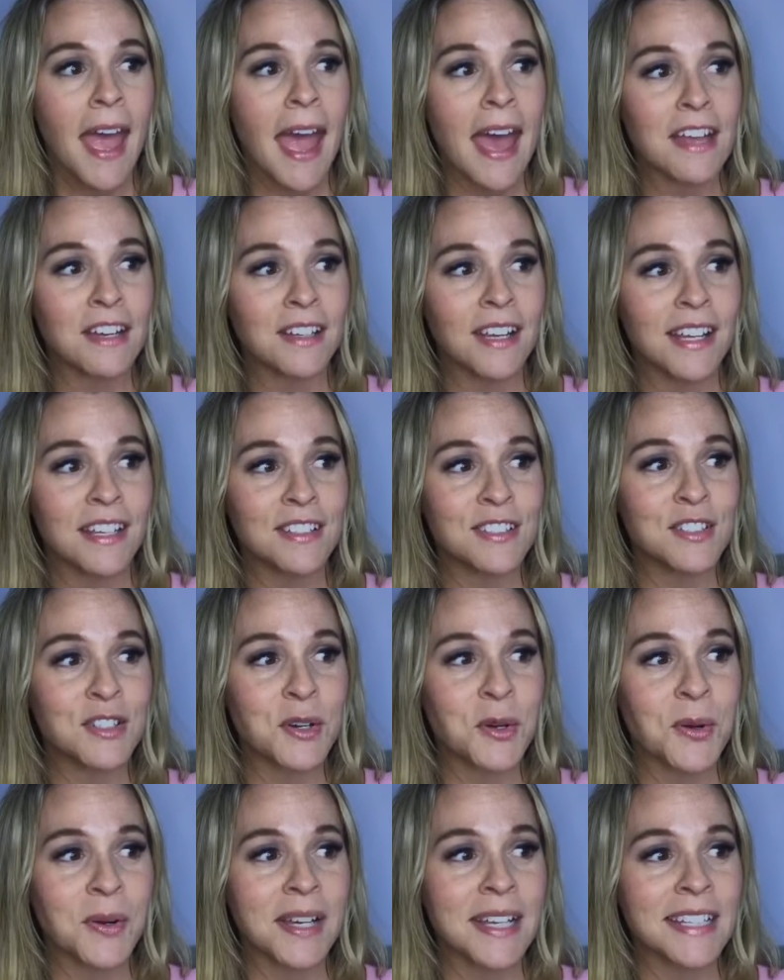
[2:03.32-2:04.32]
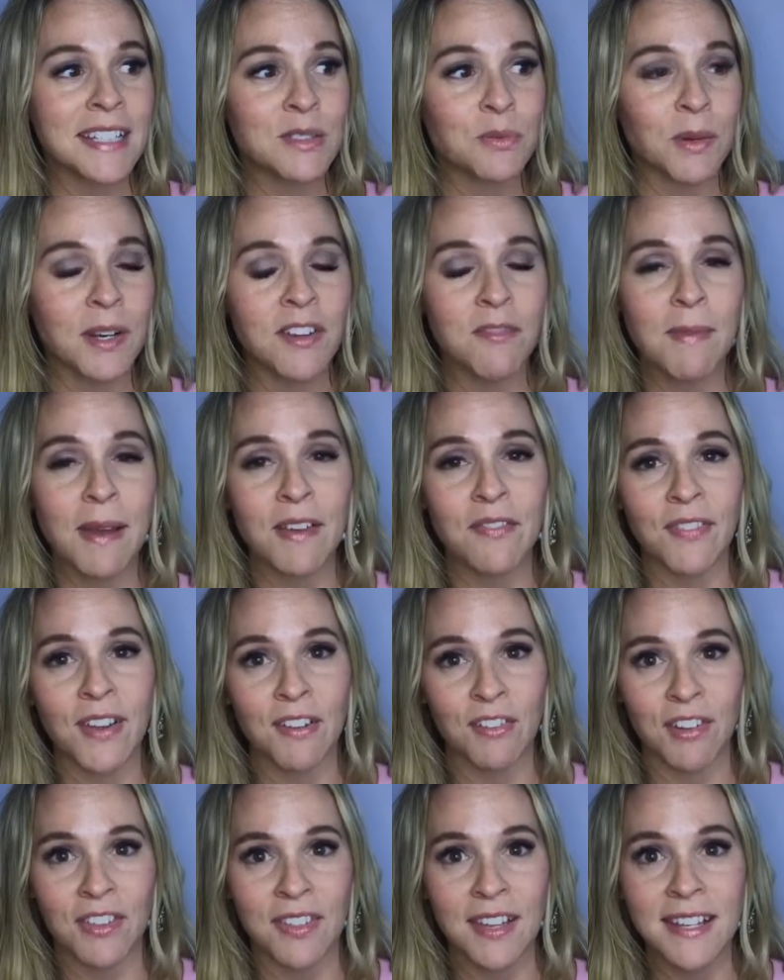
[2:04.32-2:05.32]
and and so it's one of my
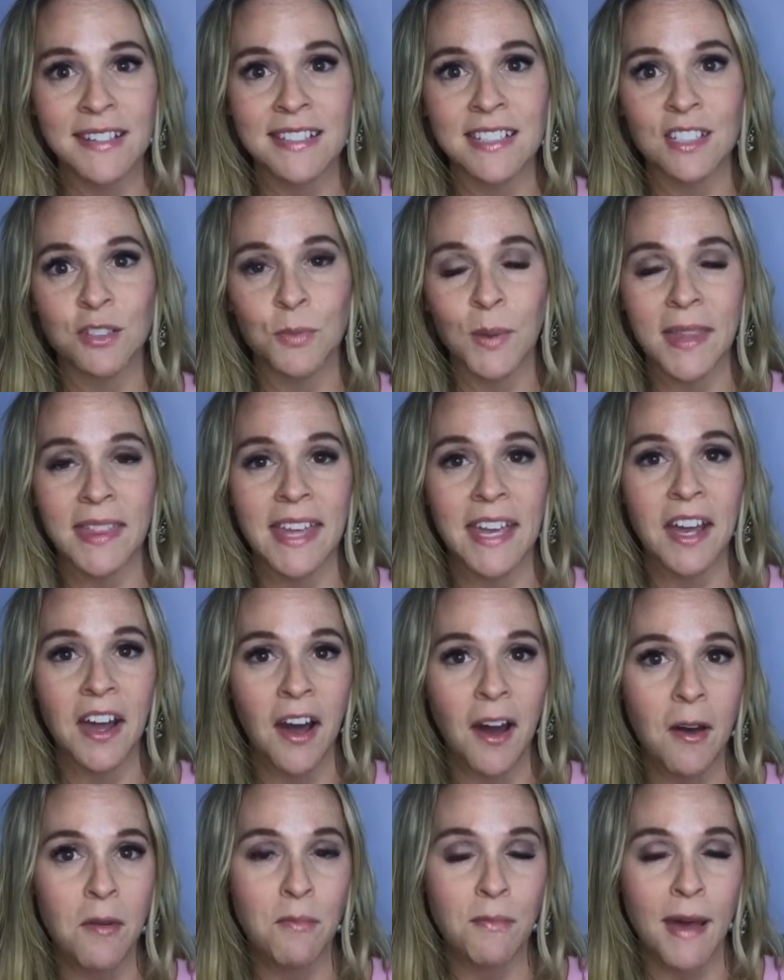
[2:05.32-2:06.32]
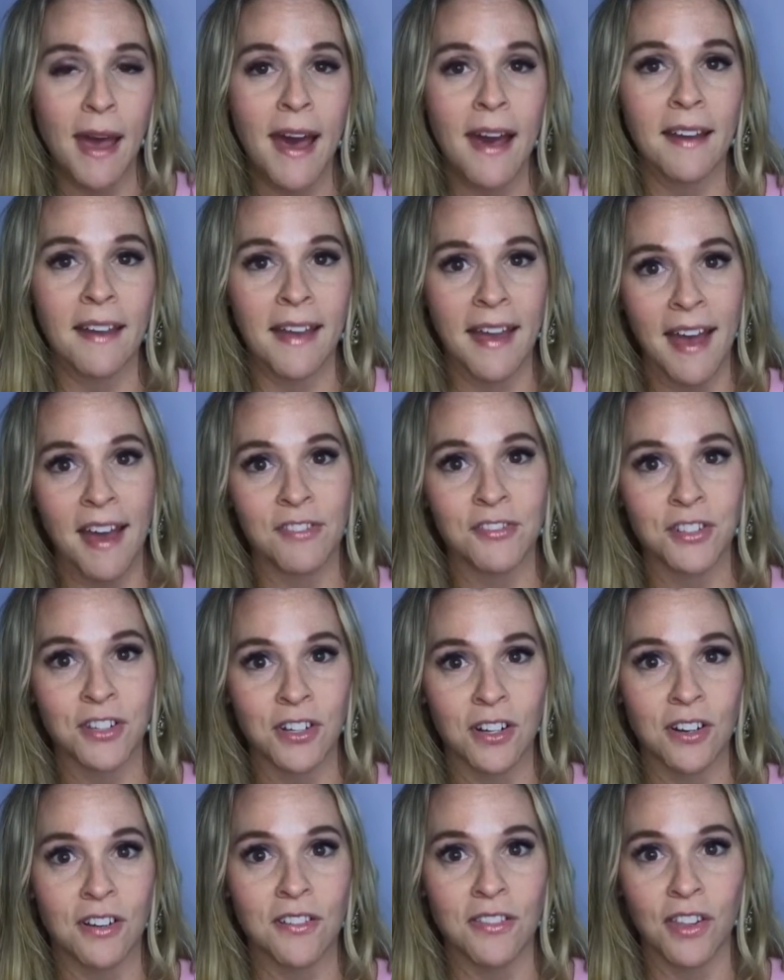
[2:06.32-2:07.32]
favorite things is when they come back
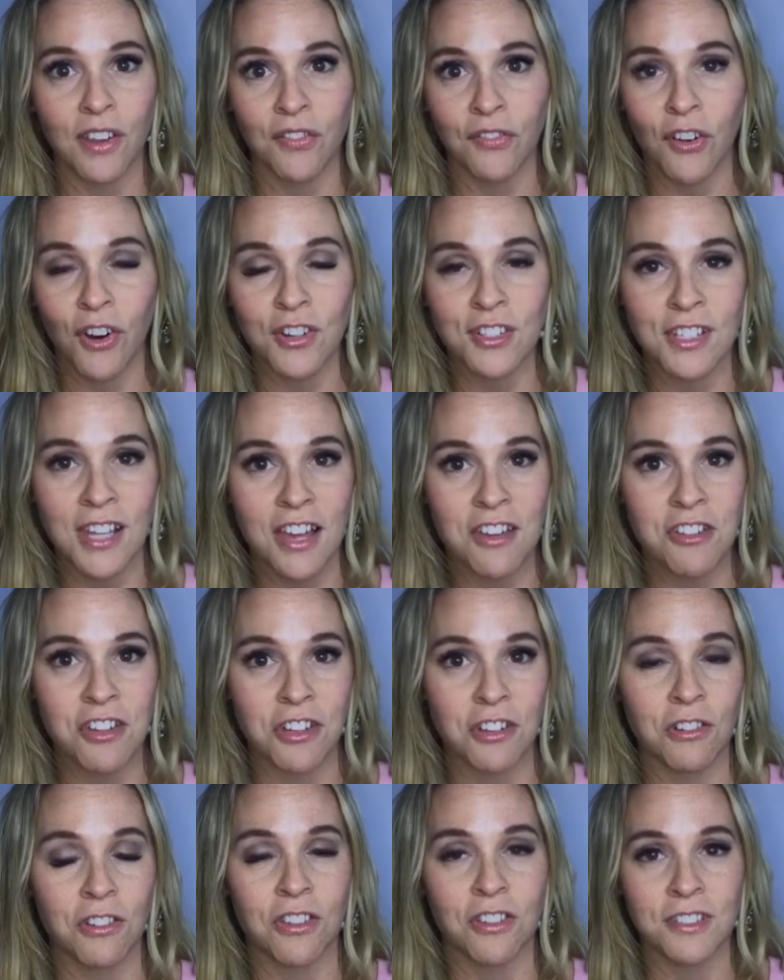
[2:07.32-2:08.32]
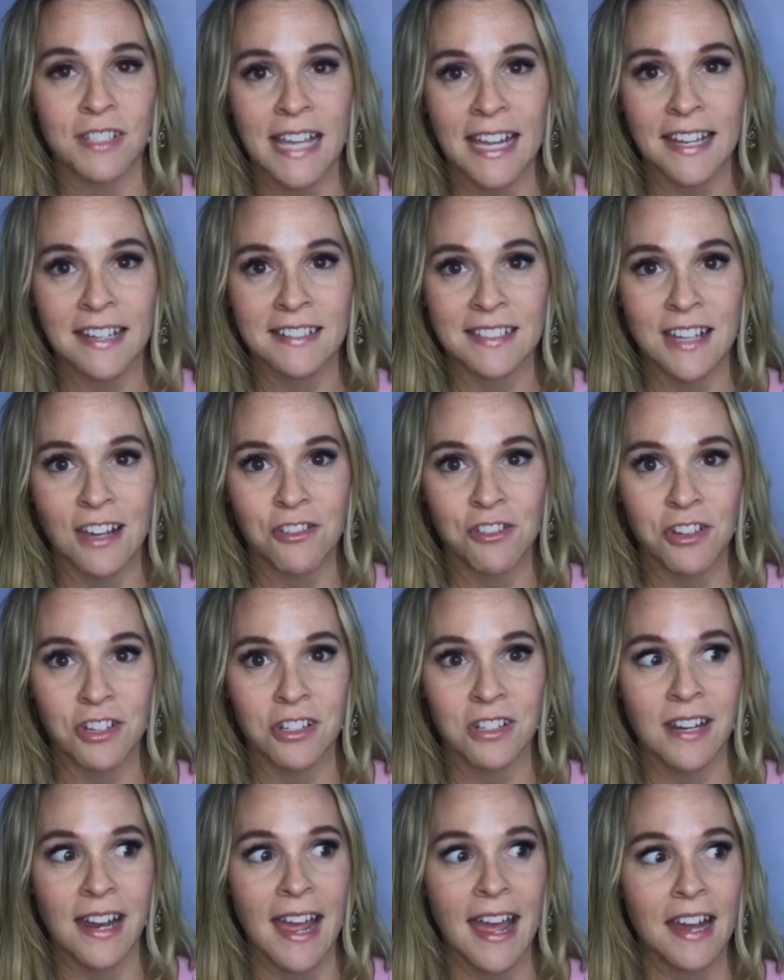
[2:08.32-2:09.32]
after their first session or their second
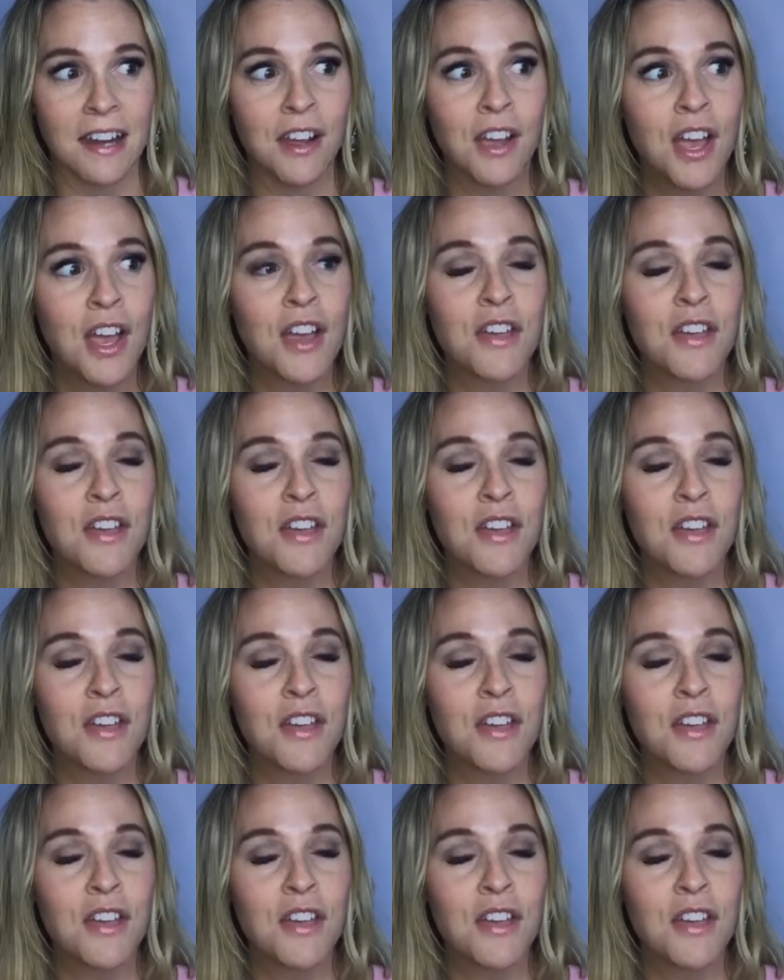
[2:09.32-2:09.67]
session and